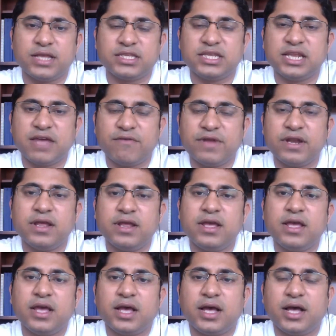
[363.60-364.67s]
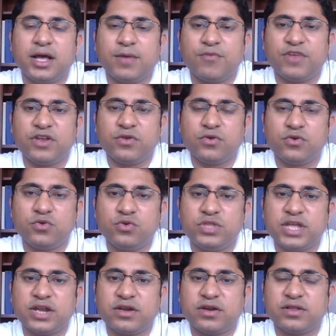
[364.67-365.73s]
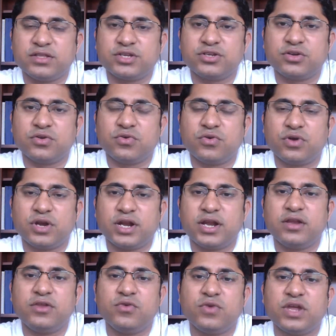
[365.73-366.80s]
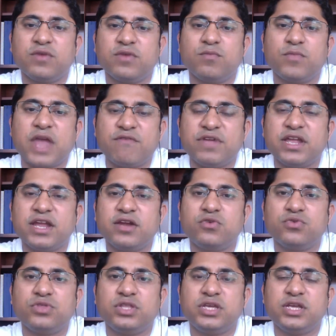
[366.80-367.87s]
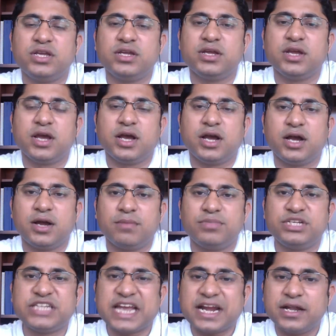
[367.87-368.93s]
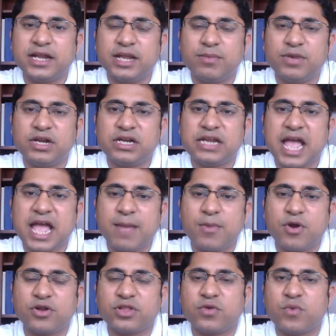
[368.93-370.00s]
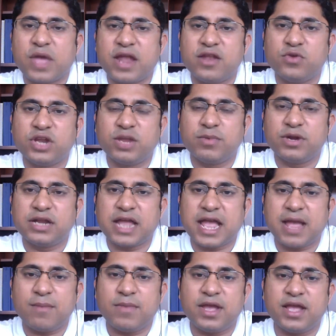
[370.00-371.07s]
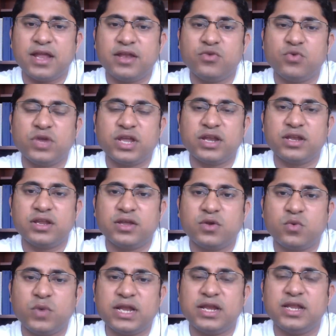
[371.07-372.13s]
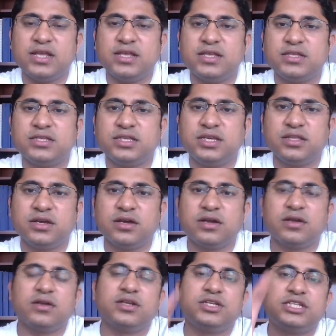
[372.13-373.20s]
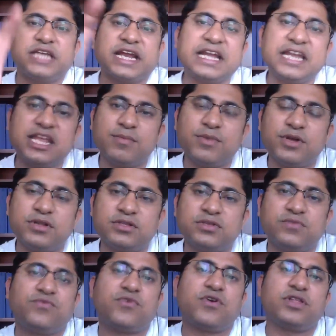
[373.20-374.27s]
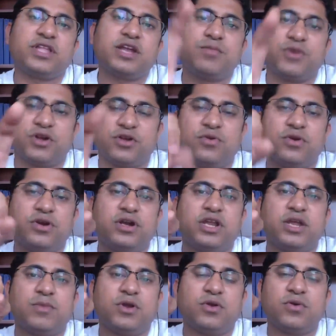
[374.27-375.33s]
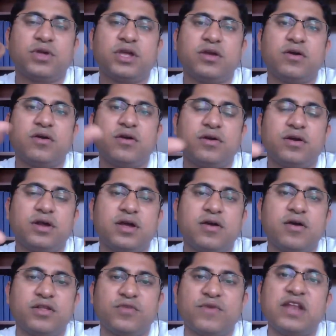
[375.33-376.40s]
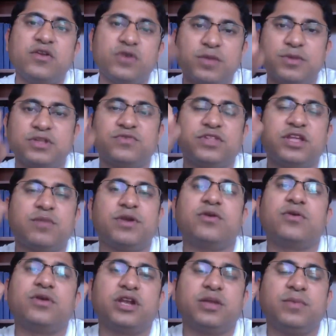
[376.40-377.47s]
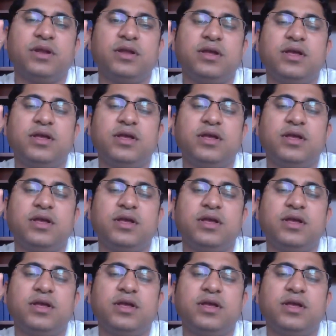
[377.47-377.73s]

SE11, when you do that transaction code, right, you can navigate to the check table tab or the value table tab, and you can quickly see the check tables for that particular table, okay, or the value tables for that particular table.